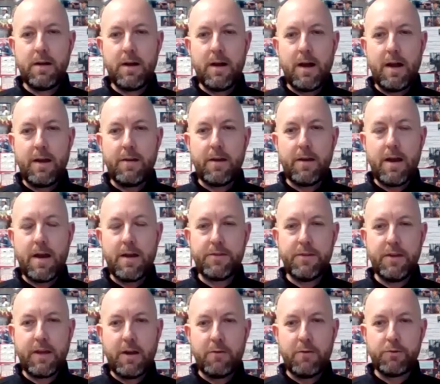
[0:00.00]
I, I
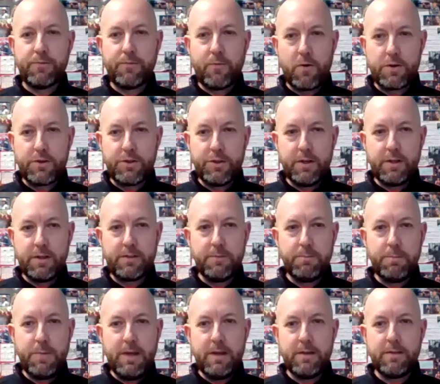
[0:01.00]
think I was fortunate to
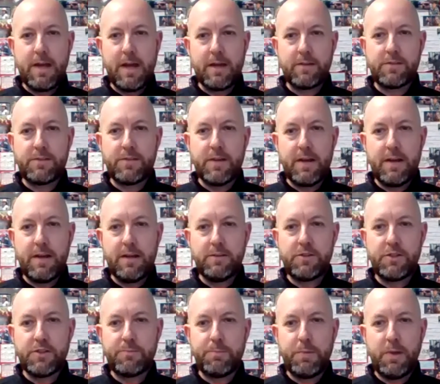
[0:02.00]
be in that setting
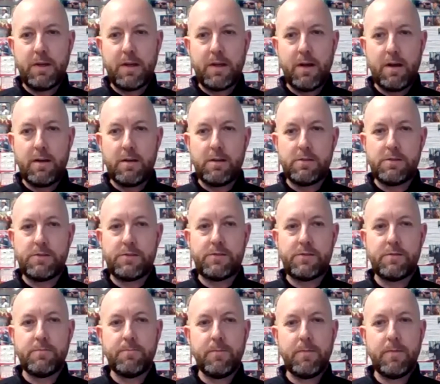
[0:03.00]
just
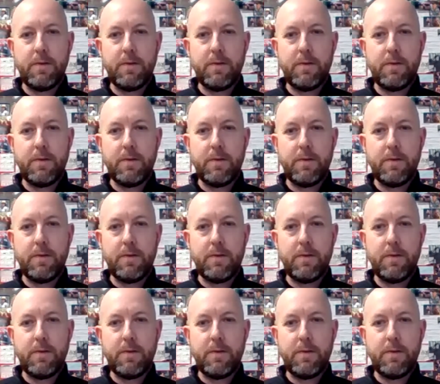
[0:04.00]
because